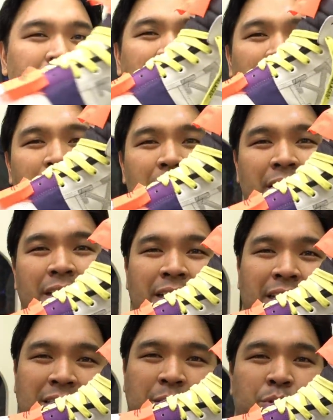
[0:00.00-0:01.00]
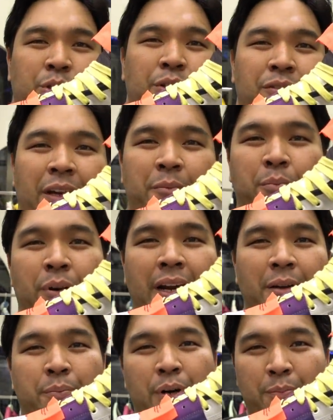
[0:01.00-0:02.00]
you take a look at it, it has some sort of like
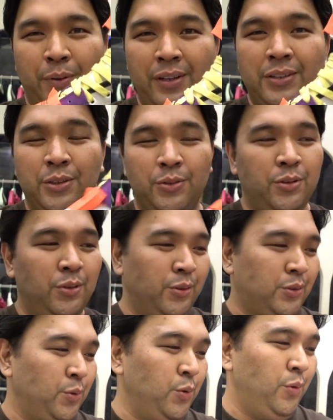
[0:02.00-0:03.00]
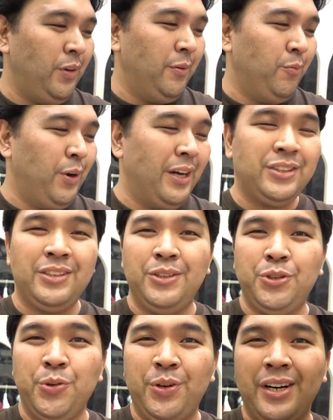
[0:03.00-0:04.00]
bright purple. So to those who watch
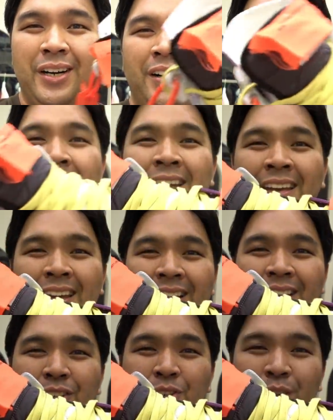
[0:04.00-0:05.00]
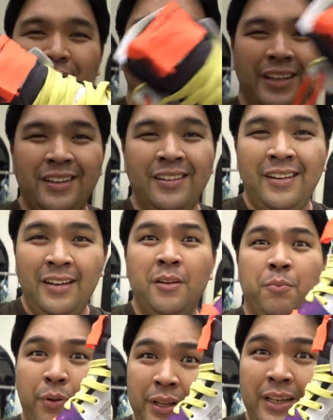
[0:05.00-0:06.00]
the Joker and enjoyed it,
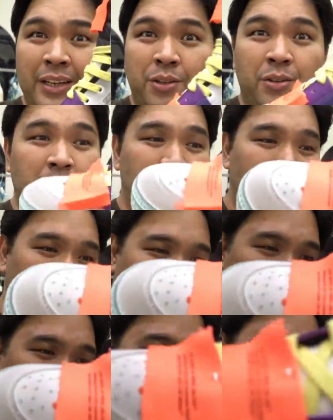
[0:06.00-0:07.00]
pwede na to, di ba? Lagyan nyo